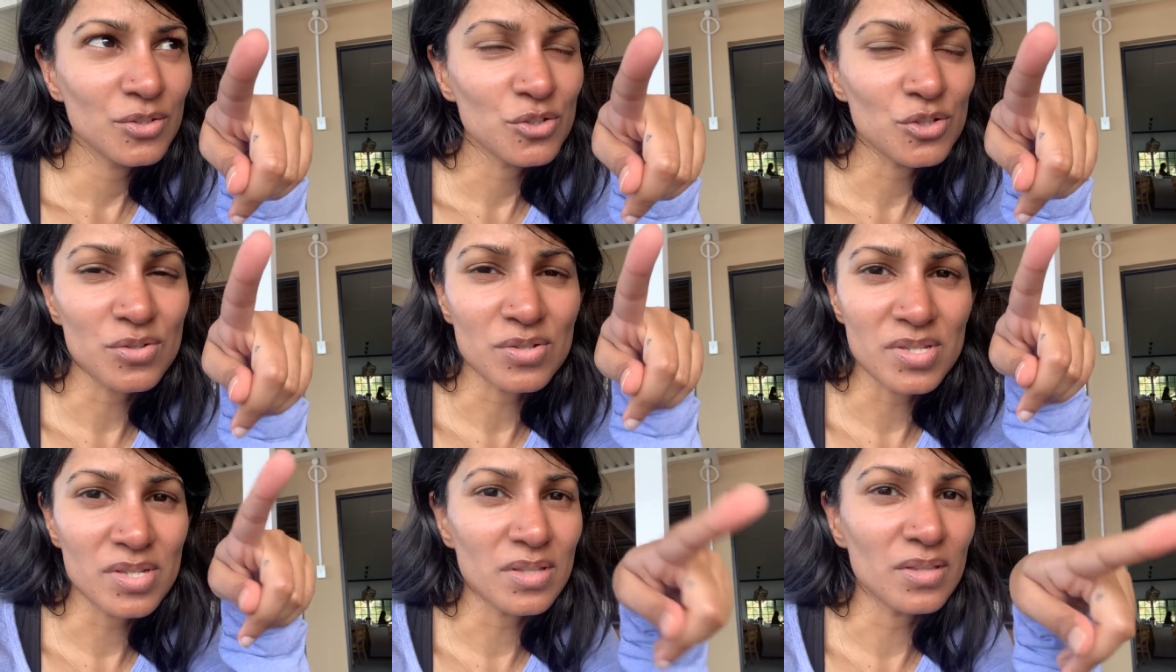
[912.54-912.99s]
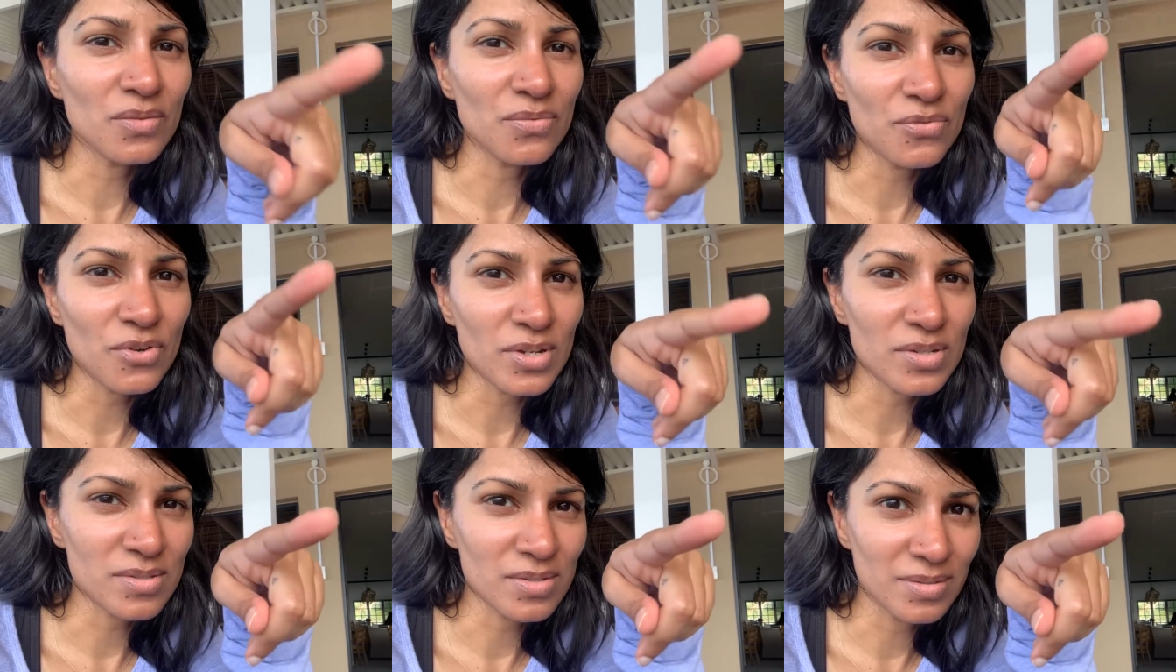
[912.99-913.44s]
to see the
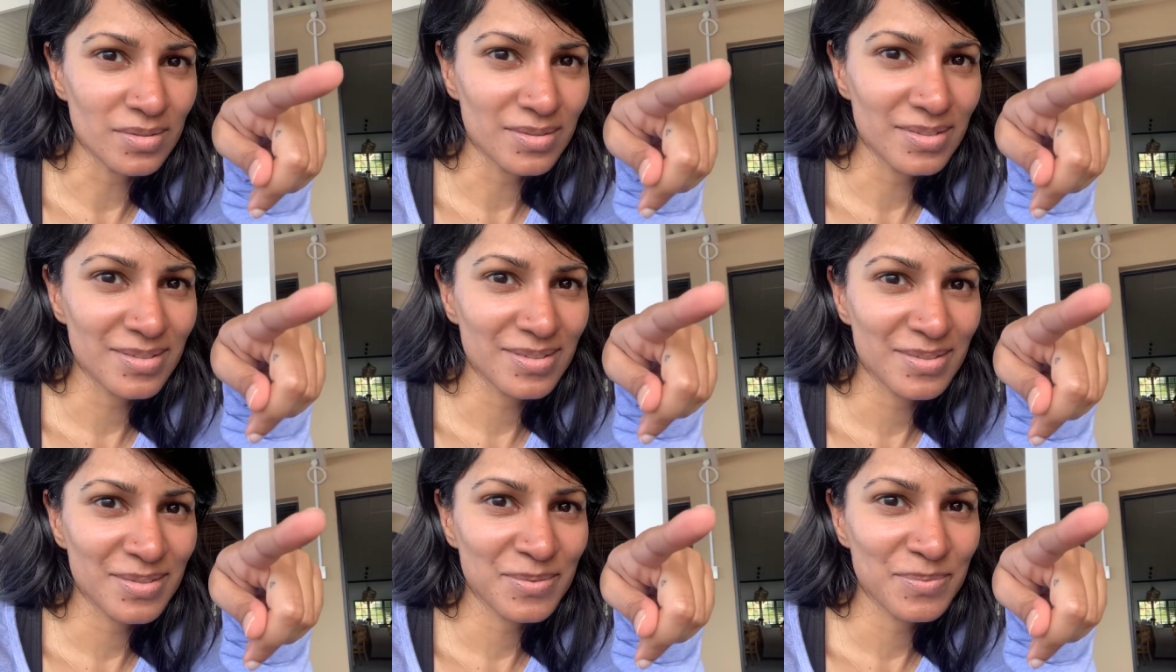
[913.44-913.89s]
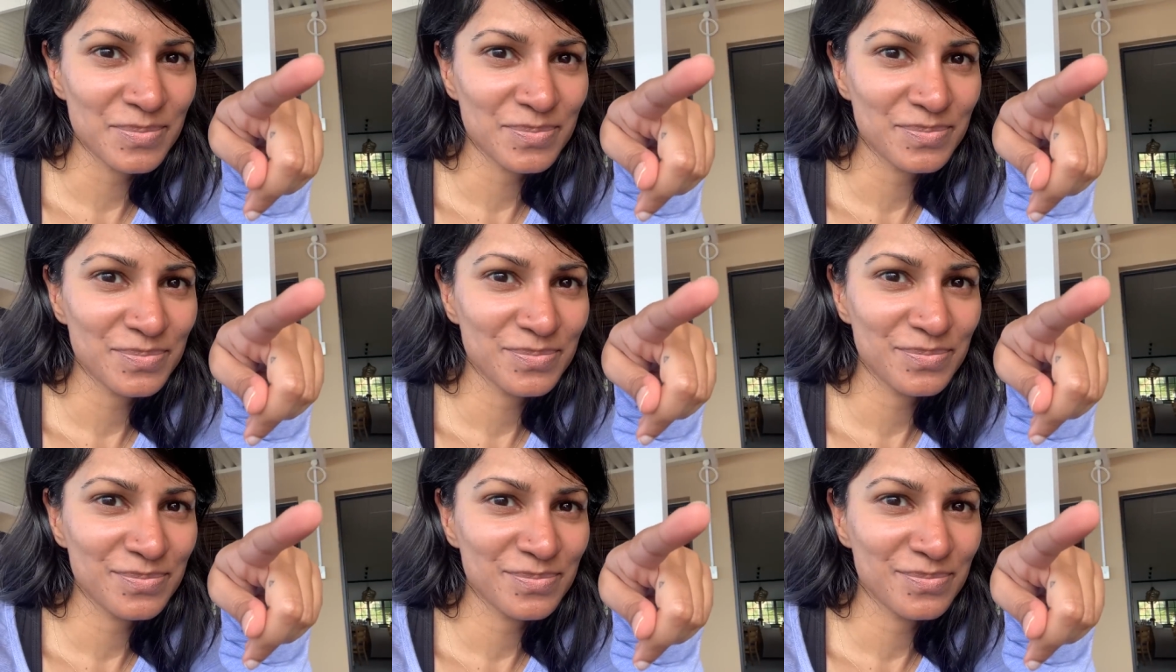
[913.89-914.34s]
fossils.
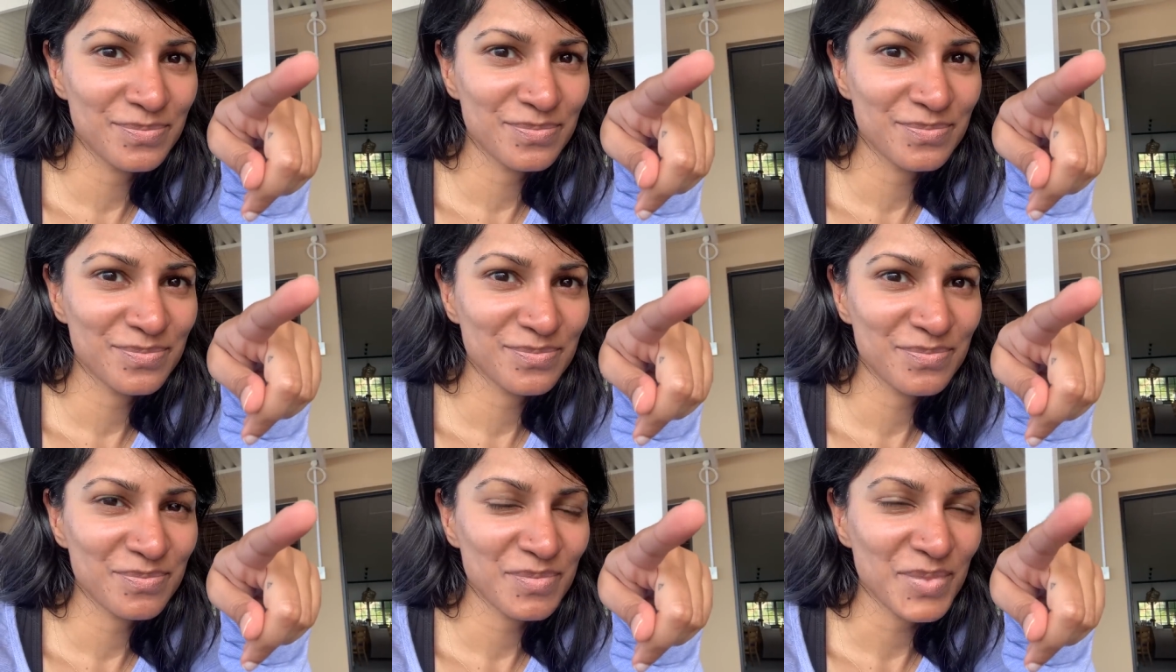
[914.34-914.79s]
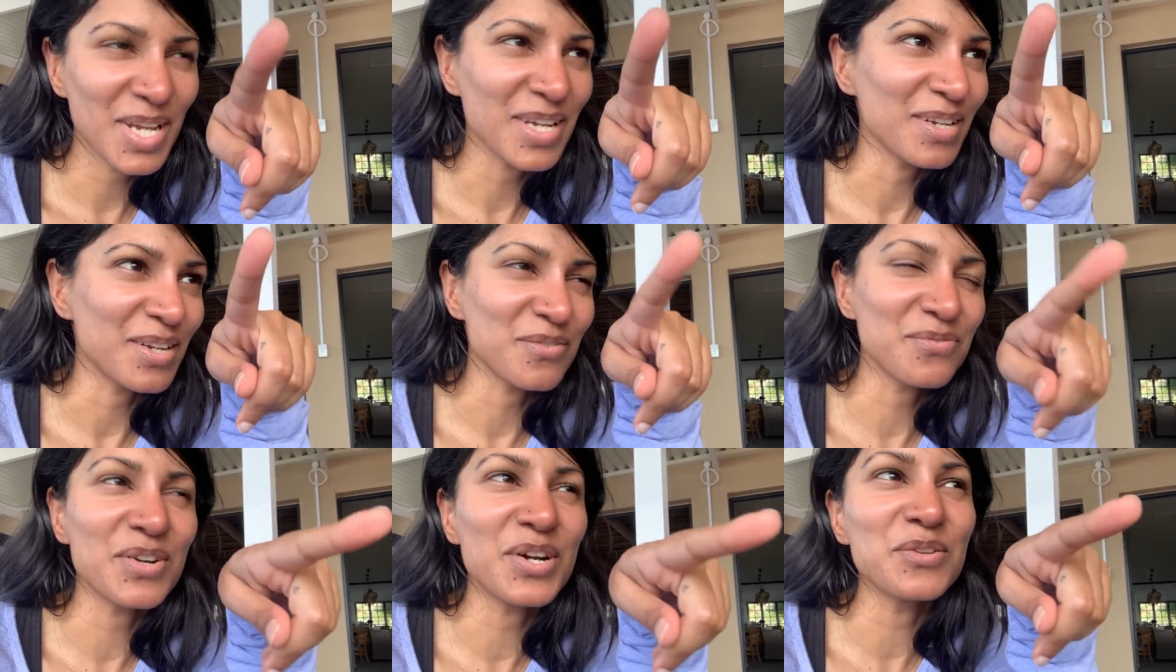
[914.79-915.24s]
Yeah. And
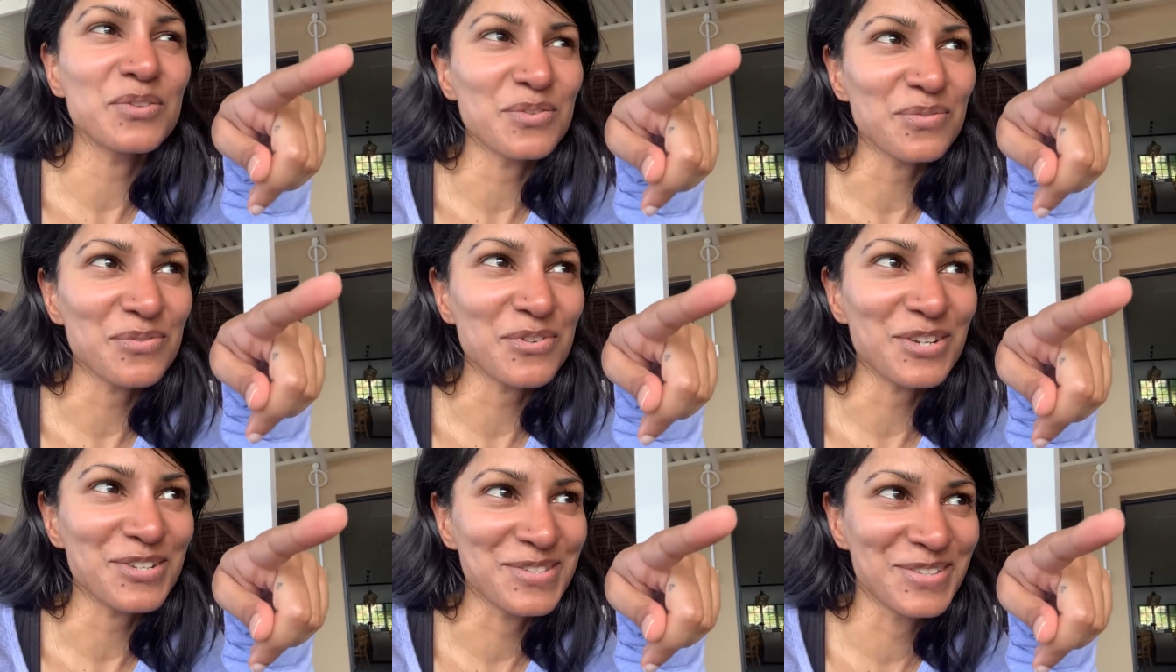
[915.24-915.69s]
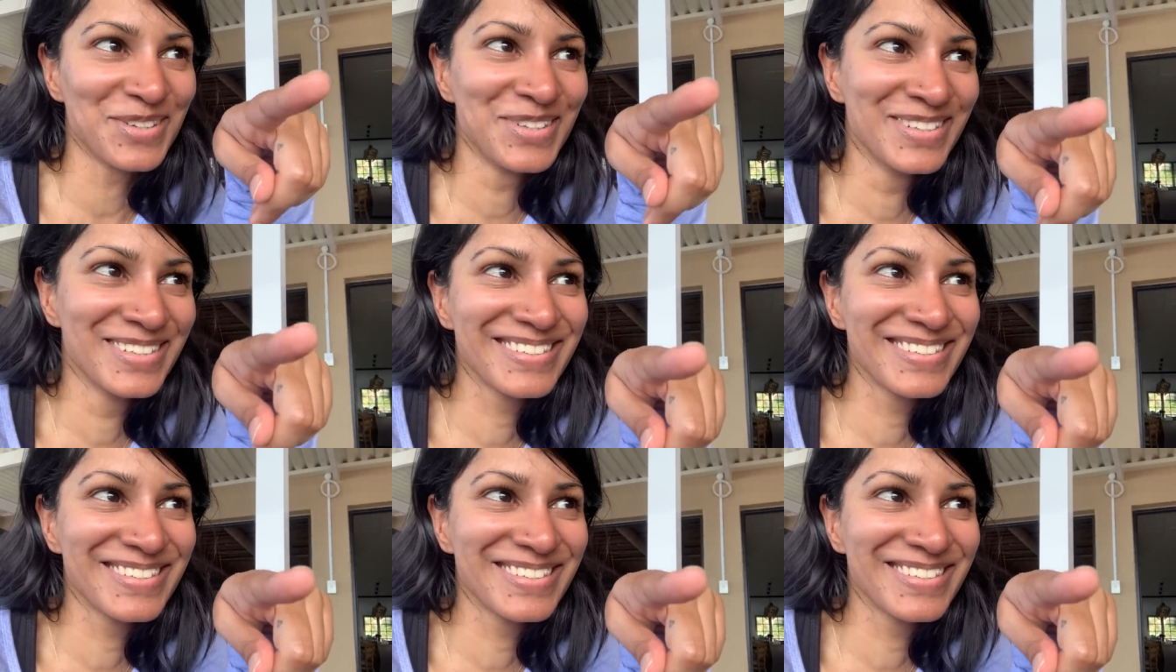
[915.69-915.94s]
I found the fossils.